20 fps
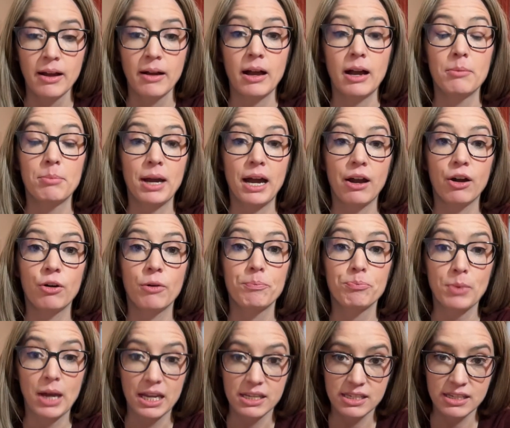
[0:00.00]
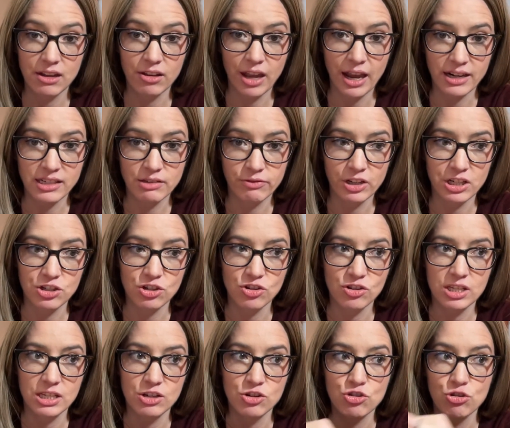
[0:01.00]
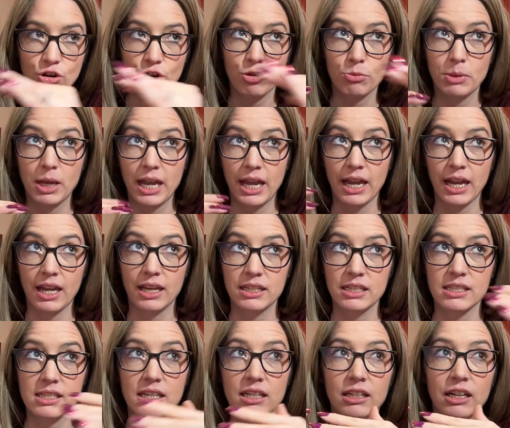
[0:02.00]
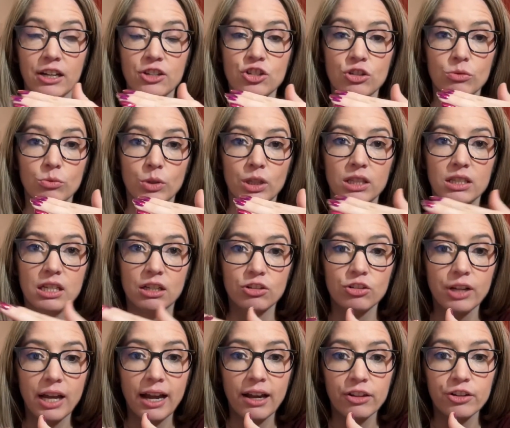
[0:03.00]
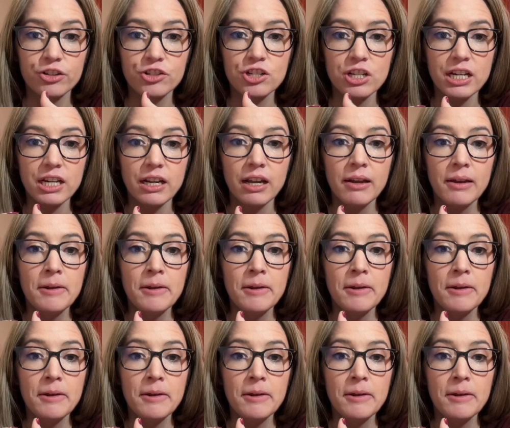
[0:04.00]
about mast cell activation syndrome and its connection with nickel allergy.